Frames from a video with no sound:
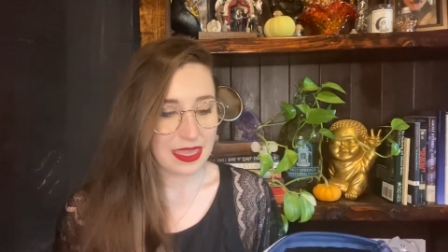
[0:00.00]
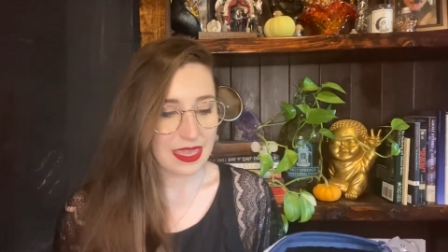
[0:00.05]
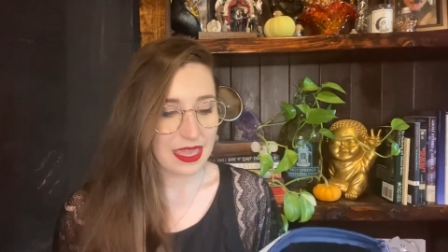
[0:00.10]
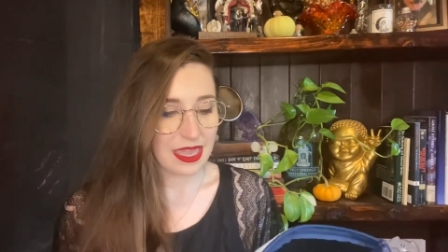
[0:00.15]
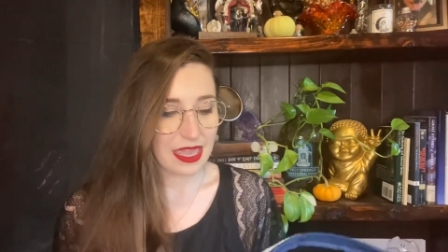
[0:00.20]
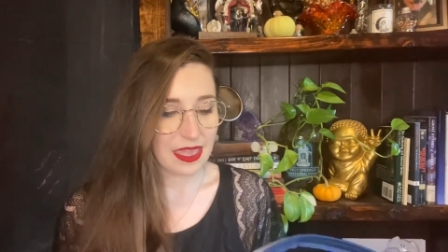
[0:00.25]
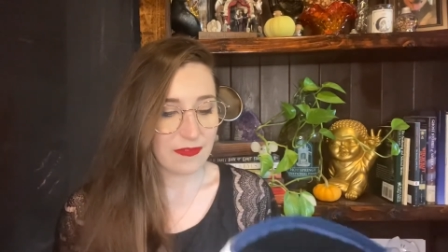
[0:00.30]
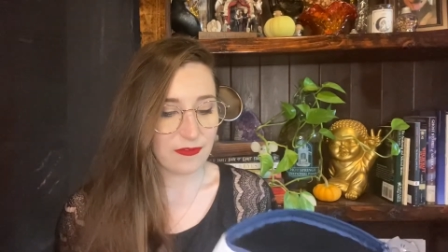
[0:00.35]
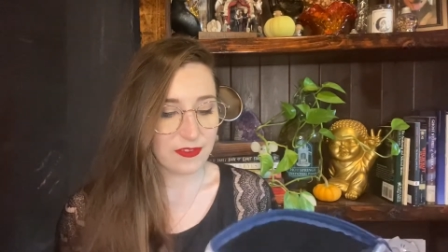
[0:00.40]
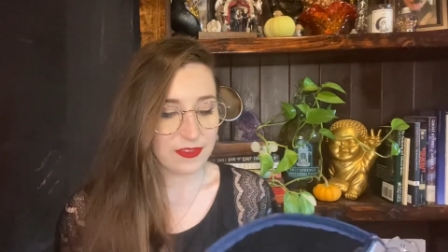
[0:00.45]

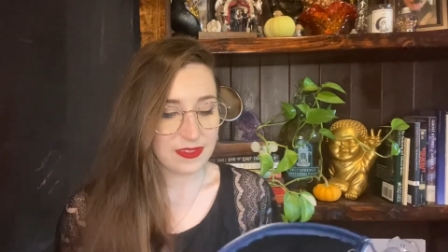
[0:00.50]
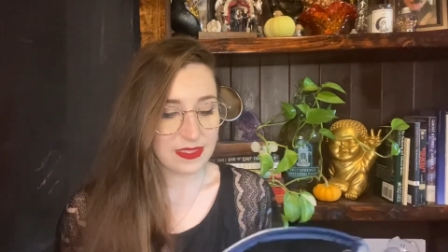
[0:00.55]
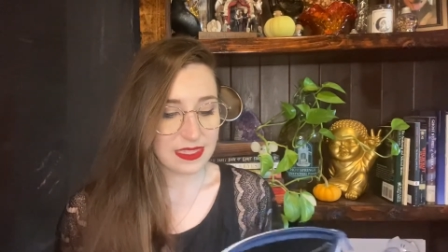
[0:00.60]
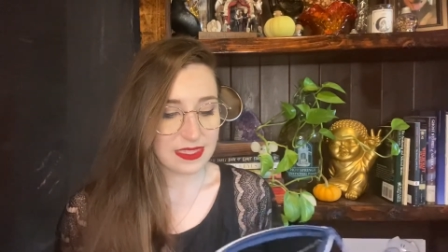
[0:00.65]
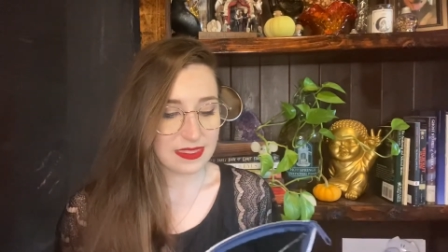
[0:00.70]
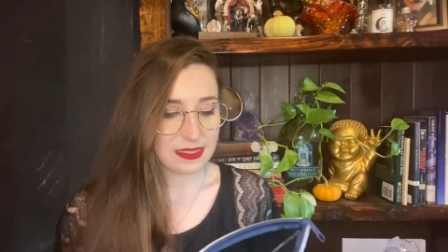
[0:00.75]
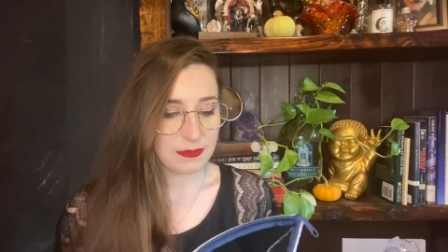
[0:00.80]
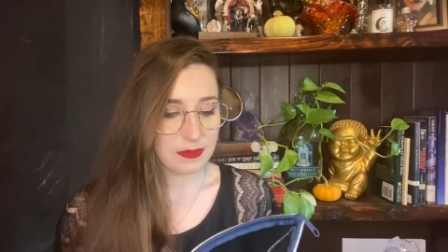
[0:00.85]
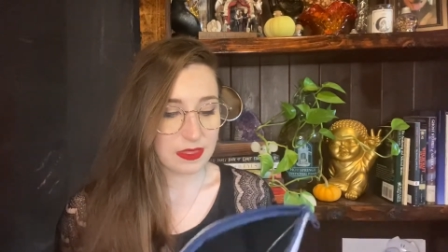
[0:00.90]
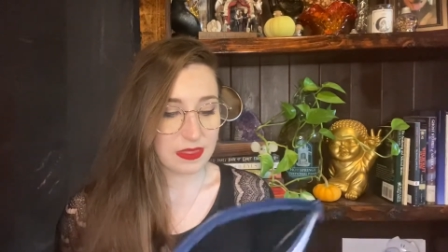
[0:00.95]
It feels like
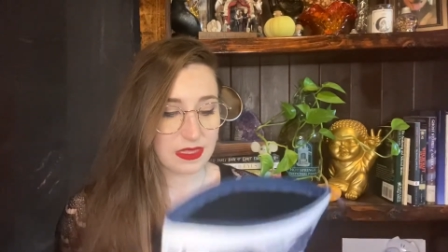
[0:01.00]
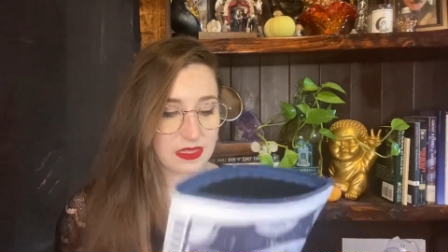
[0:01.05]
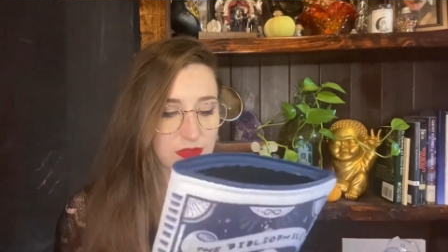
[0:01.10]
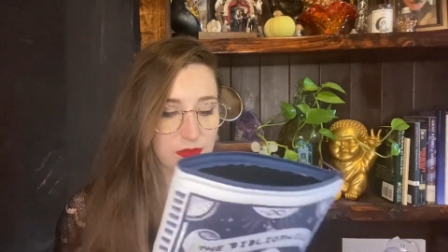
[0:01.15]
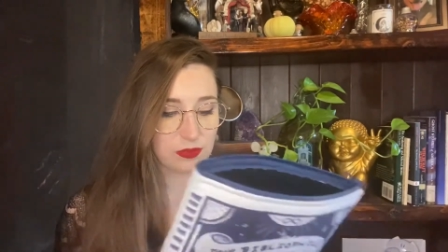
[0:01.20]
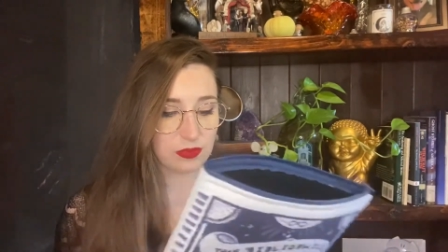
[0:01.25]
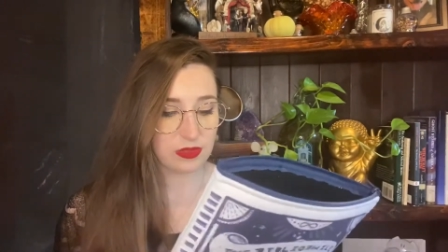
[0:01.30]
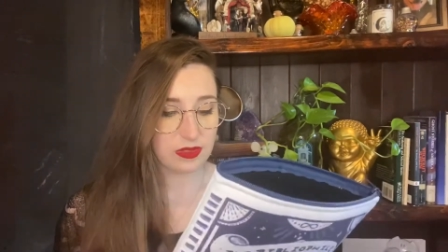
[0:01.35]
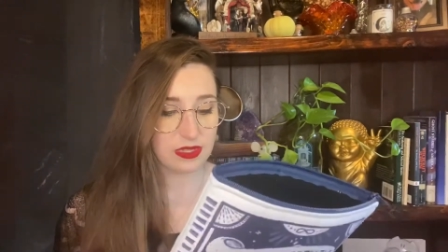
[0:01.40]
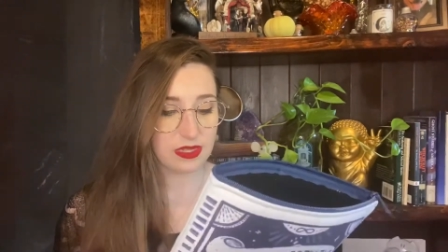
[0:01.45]
something that's
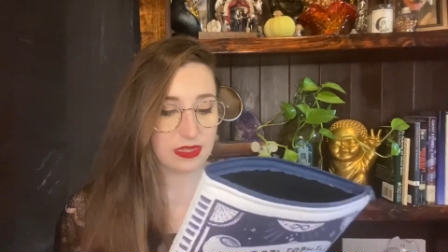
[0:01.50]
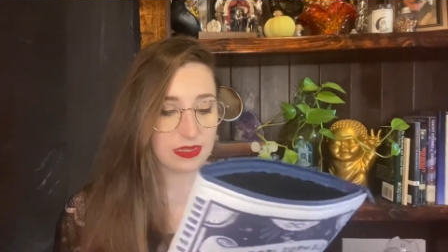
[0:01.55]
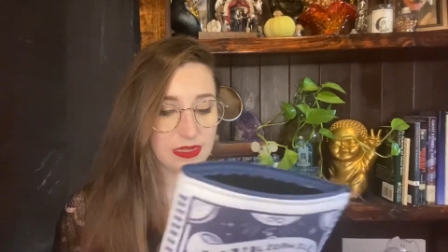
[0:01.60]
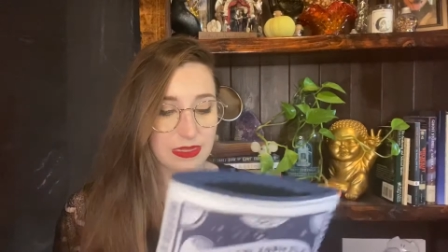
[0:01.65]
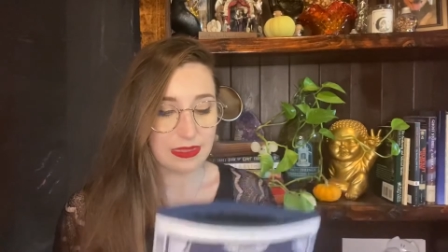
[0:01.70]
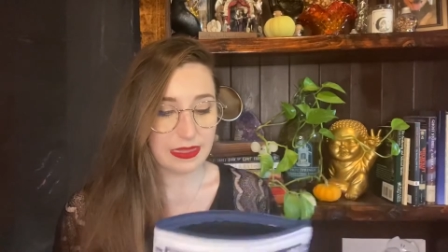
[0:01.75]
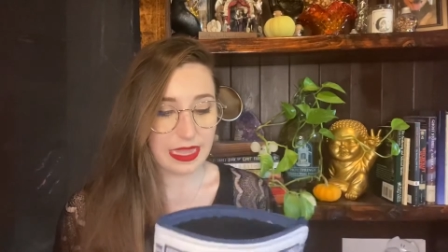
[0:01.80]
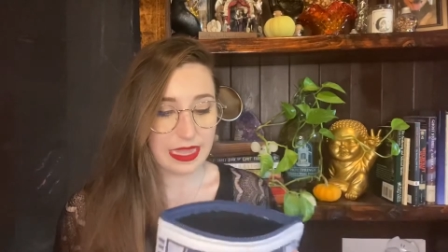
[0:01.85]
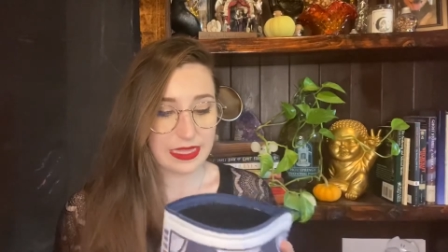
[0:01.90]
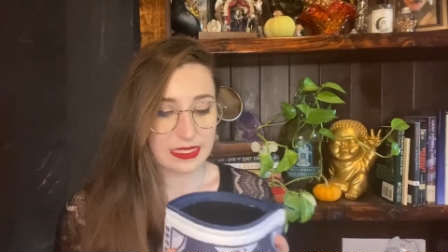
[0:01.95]
really gonna
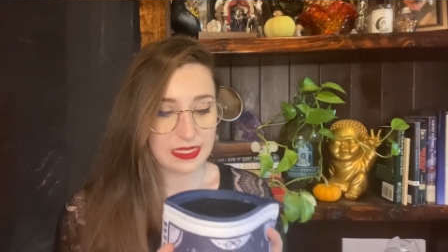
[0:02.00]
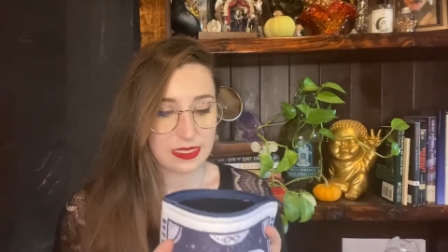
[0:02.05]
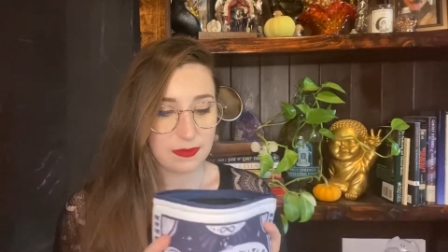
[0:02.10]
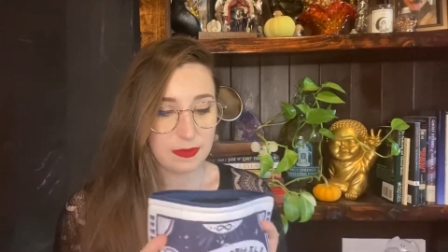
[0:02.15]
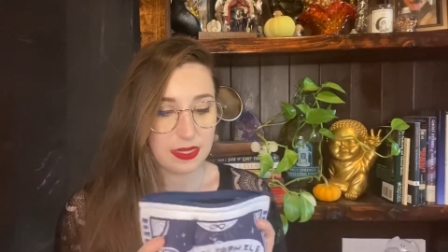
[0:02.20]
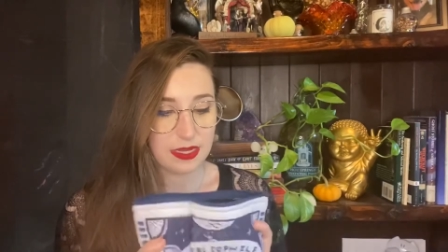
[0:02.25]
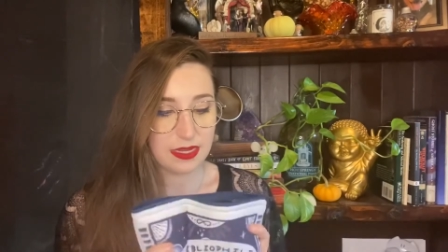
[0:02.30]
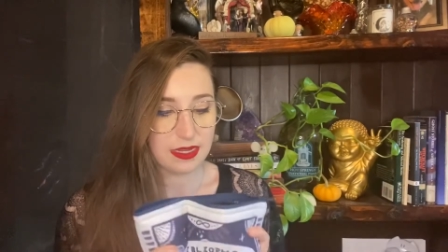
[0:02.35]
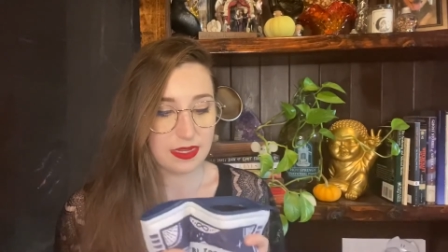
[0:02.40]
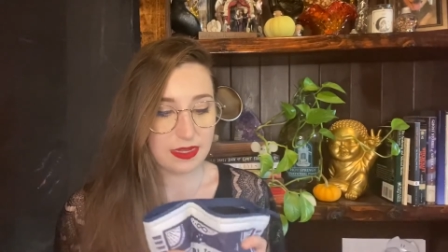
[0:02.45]
last
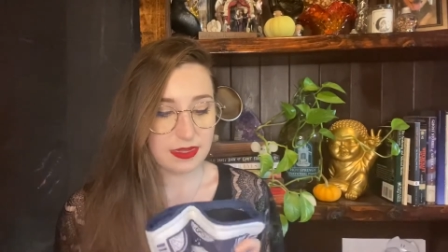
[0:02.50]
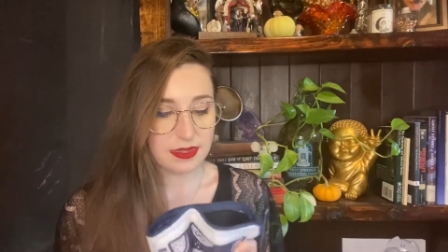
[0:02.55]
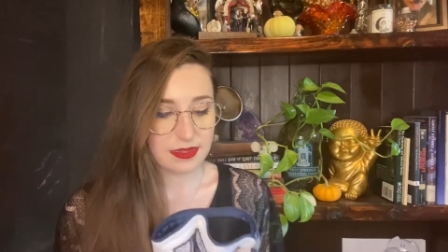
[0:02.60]
me